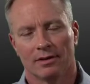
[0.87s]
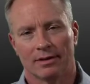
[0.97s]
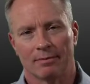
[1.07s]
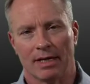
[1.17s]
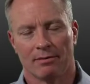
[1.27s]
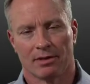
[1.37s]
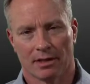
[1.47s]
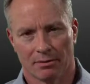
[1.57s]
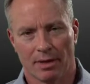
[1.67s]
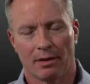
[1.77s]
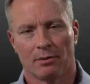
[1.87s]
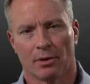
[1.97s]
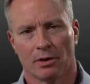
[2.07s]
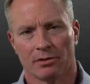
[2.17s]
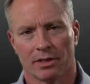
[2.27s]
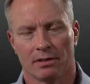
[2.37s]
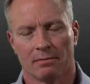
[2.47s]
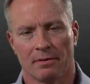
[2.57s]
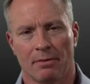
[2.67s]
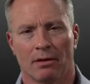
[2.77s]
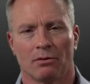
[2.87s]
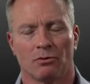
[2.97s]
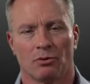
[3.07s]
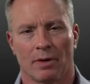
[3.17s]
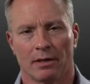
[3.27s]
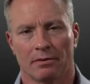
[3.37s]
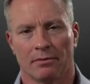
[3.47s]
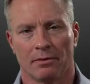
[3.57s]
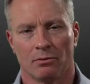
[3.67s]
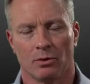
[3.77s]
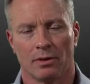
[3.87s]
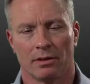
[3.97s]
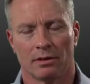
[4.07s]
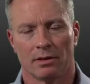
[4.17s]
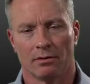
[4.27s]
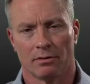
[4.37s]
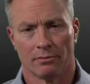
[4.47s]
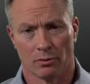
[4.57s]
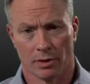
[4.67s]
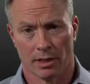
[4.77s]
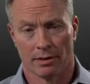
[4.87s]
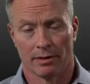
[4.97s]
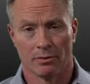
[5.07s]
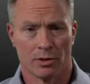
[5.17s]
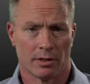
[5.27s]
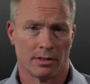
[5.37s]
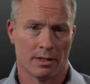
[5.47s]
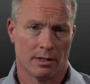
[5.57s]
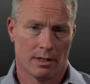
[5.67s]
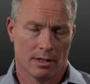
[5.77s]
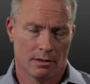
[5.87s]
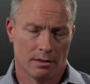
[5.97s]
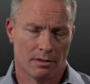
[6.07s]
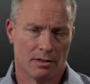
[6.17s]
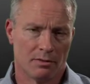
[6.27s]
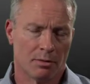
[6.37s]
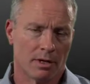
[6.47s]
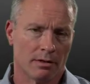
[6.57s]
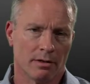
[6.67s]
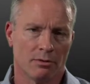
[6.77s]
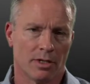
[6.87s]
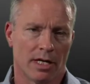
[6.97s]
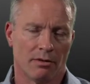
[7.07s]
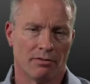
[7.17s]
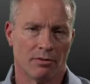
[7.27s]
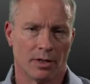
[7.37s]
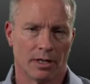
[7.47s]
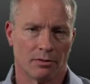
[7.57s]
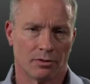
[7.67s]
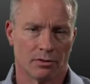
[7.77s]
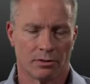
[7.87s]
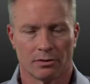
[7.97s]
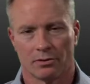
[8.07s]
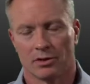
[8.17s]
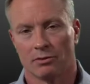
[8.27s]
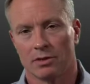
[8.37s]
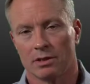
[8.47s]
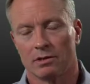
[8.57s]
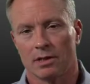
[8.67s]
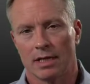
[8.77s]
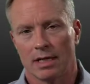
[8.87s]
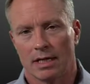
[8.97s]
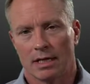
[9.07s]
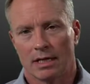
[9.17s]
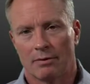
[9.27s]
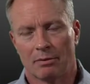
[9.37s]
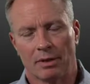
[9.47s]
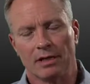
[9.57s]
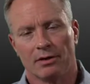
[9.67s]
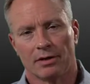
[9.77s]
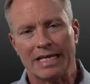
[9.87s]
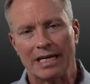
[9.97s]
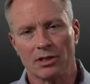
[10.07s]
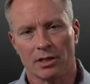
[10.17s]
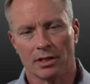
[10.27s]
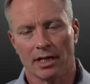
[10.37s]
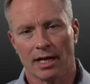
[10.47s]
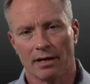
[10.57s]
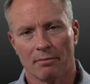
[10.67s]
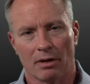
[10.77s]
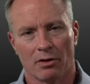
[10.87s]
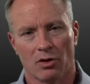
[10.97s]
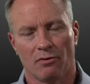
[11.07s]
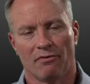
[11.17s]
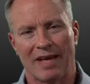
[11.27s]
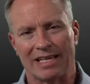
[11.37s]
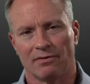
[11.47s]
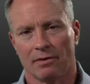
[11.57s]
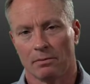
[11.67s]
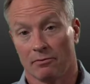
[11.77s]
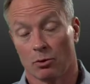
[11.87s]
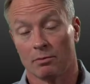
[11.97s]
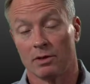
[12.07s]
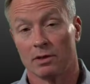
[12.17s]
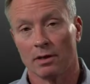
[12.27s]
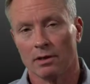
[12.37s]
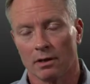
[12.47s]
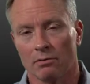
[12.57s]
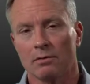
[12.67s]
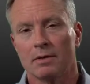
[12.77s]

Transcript: my name is Dr. Matthew Regulski. I'm the Medical Director for the Wound Institute of Ocean County, New Jersey, and Senior Partner at Ocean County Foot and Ankle Surgical Associates. I want to bring to your attention today about a new fast film forming silicone